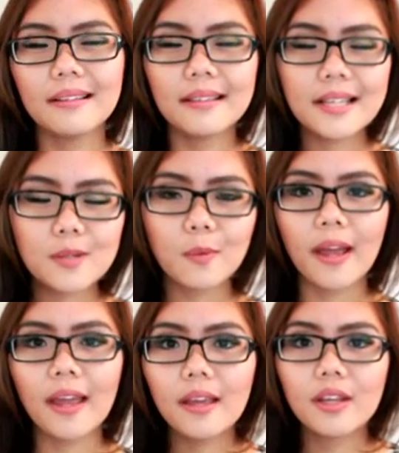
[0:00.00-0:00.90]
This
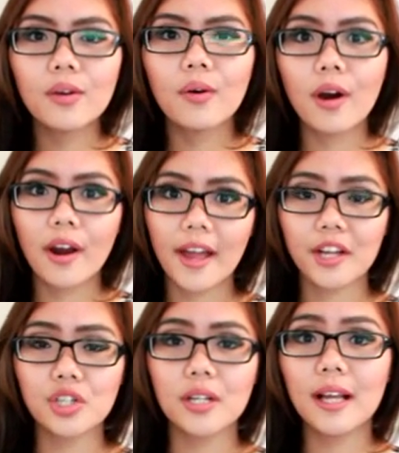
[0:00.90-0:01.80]
way you are
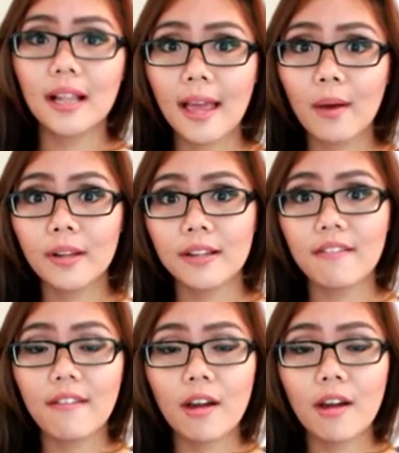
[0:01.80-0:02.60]
actually allowing the